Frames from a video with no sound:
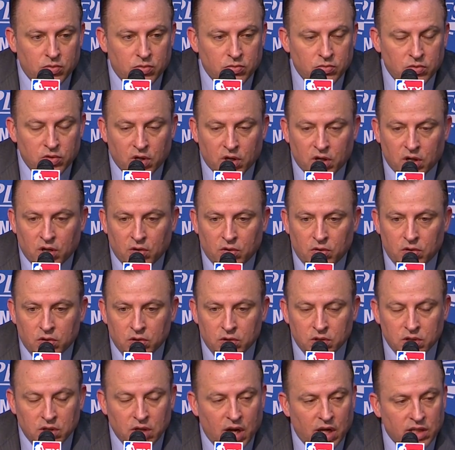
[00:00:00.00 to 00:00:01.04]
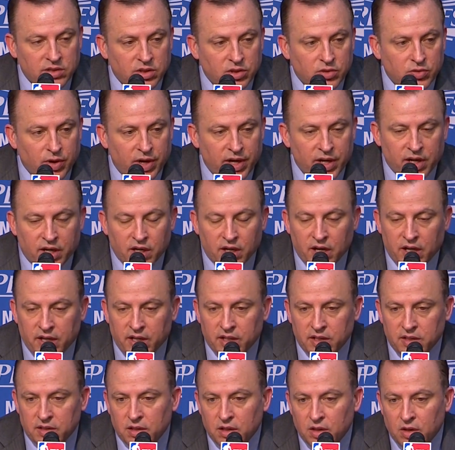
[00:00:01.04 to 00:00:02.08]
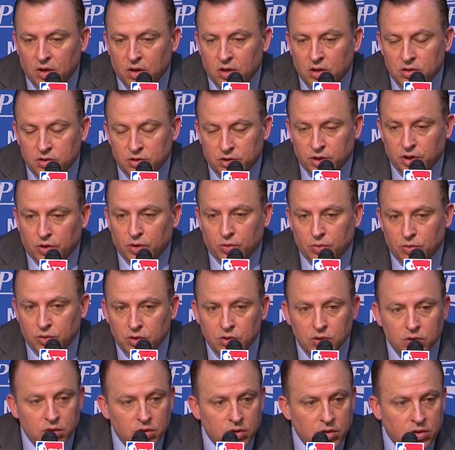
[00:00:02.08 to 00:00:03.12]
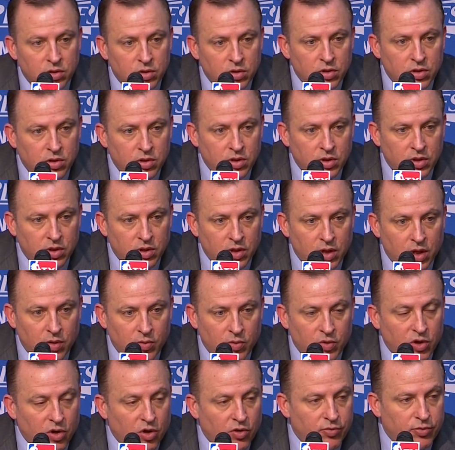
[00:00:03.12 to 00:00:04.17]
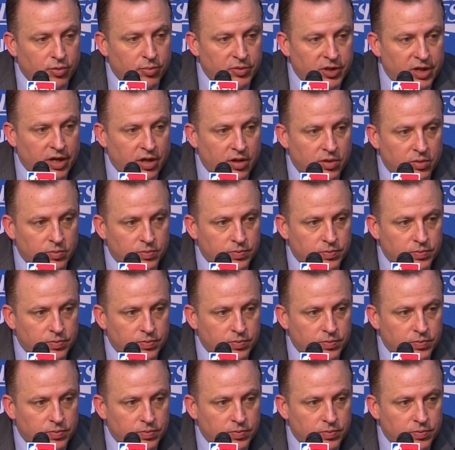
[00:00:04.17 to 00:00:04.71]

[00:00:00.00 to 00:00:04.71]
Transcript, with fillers: we're going to concentrate on getting two, and we'll go from there.